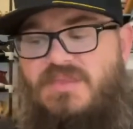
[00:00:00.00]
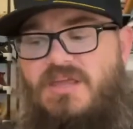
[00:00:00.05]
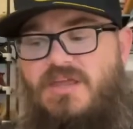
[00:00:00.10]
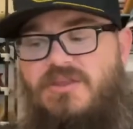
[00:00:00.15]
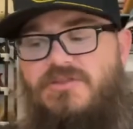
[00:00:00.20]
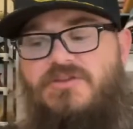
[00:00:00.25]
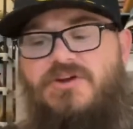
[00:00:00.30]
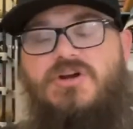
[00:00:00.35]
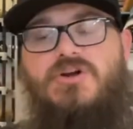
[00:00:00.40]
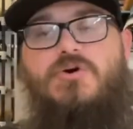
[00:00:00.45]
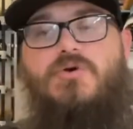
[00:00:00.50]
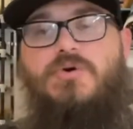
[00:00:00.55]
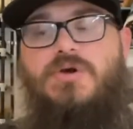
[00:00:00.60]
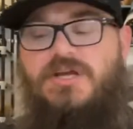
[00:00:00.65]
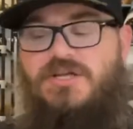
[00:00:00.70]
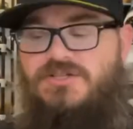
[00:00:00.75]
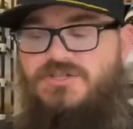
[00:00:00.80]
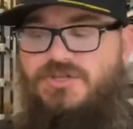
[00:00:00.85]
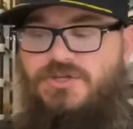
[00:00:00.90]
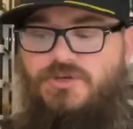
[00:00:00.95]
They're
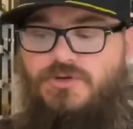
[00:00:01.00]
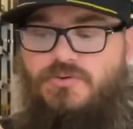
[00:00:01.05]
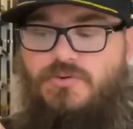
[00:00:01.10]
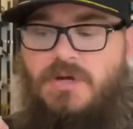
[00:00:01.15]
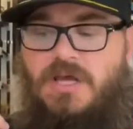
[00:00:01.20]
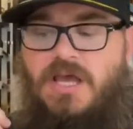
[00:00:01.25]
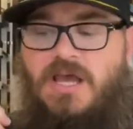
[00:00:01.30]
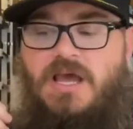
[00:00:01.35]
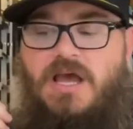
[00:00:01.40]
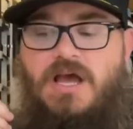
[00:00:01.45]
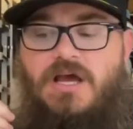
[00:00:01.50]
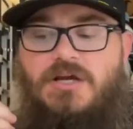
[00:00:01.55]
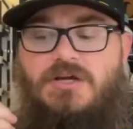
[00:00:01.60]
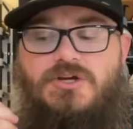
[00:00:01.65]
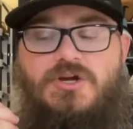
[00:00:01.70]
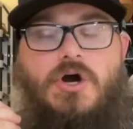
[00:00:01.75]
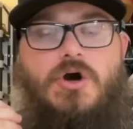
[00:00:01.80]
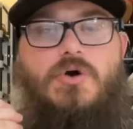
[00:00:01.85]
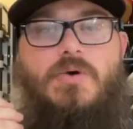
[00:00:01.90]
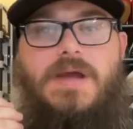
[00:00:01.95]
going to
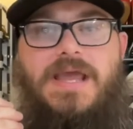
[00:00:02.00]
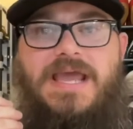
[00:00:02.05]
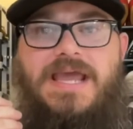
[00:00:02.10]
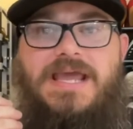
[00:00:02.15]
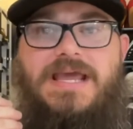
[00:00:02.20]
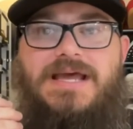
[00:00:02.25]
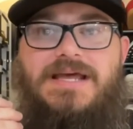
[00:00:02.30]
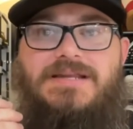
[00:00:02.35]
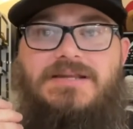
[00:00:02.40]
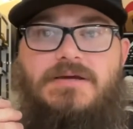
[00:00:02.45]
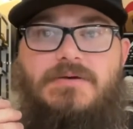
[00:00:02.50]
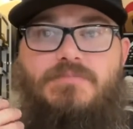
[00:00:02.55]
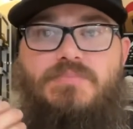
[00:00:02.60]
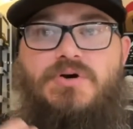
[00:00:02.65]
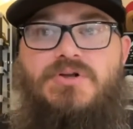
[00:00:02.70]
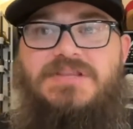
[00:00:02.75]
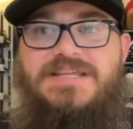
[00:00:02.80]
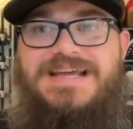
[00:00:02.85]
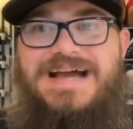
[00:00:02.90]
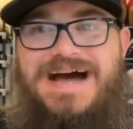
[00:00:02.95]
go and
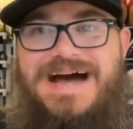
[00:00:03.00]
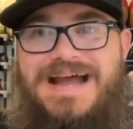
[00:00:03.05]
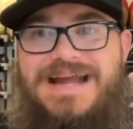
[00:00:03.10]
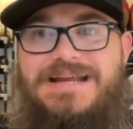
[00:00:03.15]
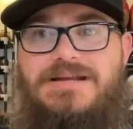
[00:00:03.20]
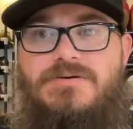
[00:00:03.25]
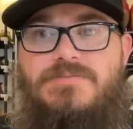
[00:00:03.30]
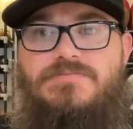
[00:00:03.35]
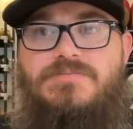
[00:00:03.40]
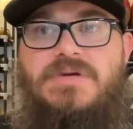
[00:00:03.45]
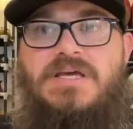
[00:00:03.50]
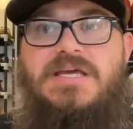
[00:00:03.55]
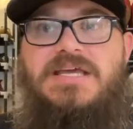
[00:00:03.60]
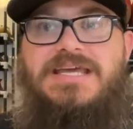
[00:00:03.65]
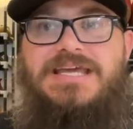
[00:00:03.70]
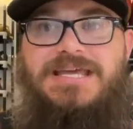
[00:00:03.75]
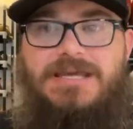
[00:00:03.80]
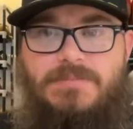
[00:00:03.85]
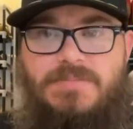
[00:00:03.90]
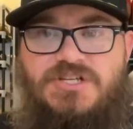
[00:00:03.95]
put the item
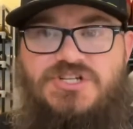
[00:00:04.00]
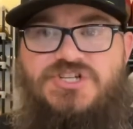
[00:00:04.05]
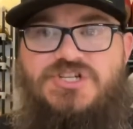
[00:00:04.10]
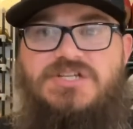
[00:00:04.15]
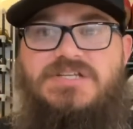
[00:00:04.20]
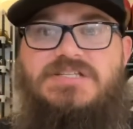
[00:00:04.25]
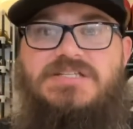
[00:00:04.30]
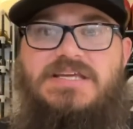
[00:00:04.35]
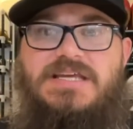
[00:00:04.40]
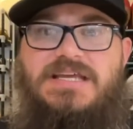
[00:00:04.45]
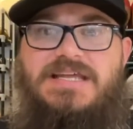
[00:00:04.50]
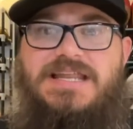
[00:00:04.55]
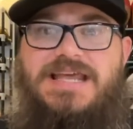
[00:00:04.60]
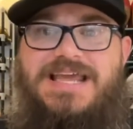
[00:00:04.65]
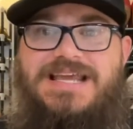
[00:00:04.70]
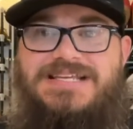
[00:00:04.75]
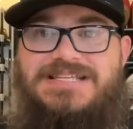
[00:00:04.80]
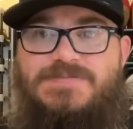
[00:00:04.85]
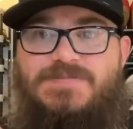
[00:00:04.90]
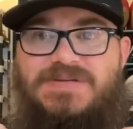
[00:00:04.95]
images in
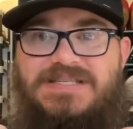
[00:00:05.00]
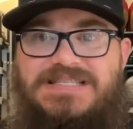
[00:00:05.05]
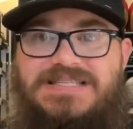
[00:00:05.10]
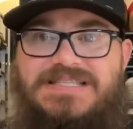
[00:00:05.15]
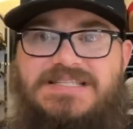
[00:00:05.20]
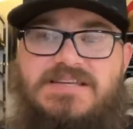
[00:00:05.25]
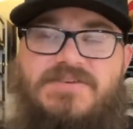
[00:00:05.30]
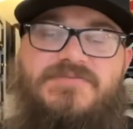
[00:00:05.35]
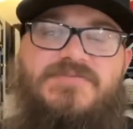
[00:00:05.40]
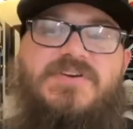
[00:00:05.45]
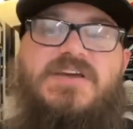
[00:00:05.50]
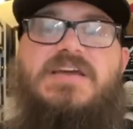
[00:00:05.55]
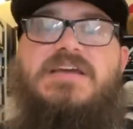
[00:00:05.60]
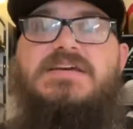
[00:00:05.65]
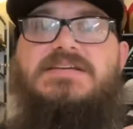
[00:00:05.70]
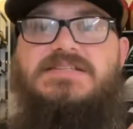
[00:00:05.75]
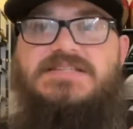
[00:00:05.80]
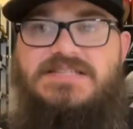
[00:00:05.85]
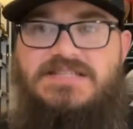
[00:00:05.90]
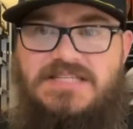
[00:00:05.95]
a specific
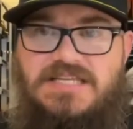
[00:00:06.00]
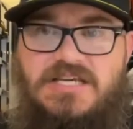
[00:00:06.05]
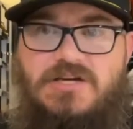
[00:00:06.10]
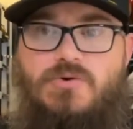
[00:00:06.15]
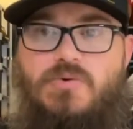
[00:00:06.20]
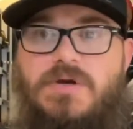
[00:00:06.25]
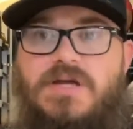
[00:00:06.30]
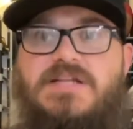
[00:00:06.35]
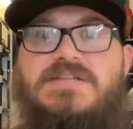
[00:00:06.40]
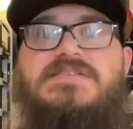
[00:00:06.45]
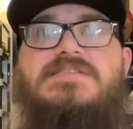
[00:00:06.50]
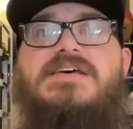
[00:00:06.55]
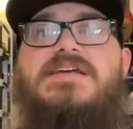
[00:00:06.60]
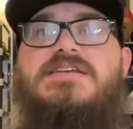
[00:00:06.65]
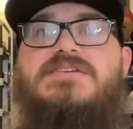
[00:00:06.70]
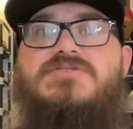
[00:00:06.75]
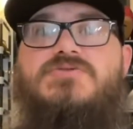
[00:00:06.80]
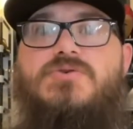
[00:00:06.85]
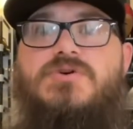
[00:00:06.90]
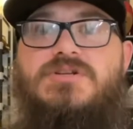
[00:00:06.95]
sequence that
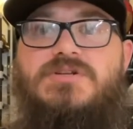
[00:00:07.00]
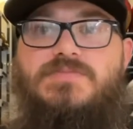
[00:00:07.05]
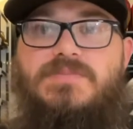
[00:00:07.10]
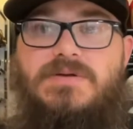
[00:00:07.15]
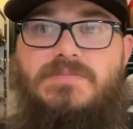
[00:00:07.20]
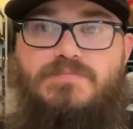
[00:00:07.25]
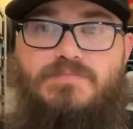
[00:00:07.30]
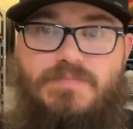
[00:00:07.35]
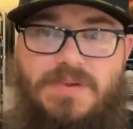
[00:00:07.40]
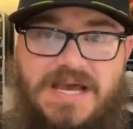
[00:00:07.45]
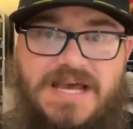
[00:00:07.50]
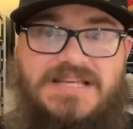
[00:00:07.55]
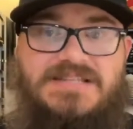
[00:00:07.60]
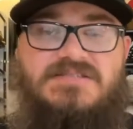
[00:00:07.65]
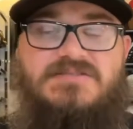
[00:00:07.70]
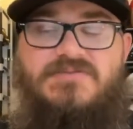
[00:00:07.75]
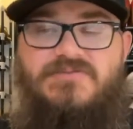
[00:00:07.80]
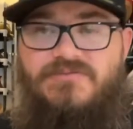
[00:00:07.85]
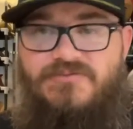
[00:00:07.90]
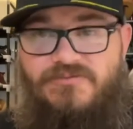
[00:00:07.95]
is going to be best
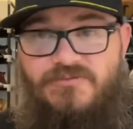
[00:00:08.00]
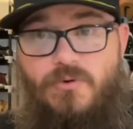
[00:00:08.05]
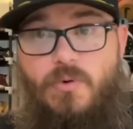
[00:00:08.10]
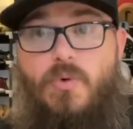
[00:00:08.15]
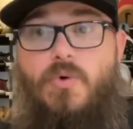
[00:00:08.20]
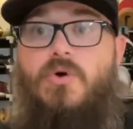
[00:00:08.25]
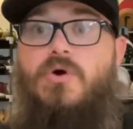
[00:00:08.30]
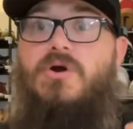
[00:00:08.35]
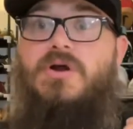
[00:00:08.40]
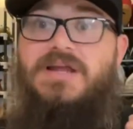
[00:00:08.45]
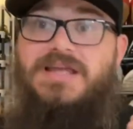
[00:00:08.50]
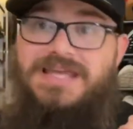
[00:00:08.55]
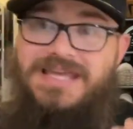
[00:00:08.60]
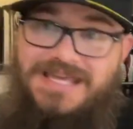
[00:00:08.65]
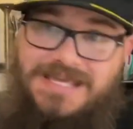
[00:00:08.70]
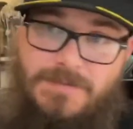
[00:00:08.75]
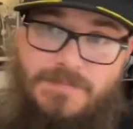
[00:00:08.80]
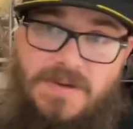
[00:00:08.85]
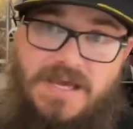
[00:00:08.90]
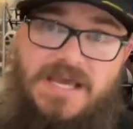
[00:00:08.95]
for
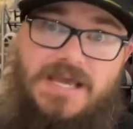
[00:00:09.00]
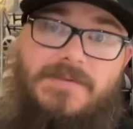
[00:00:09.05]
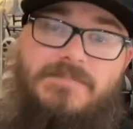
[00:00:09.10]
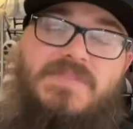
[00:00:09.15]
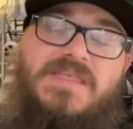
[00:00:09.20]
eBay.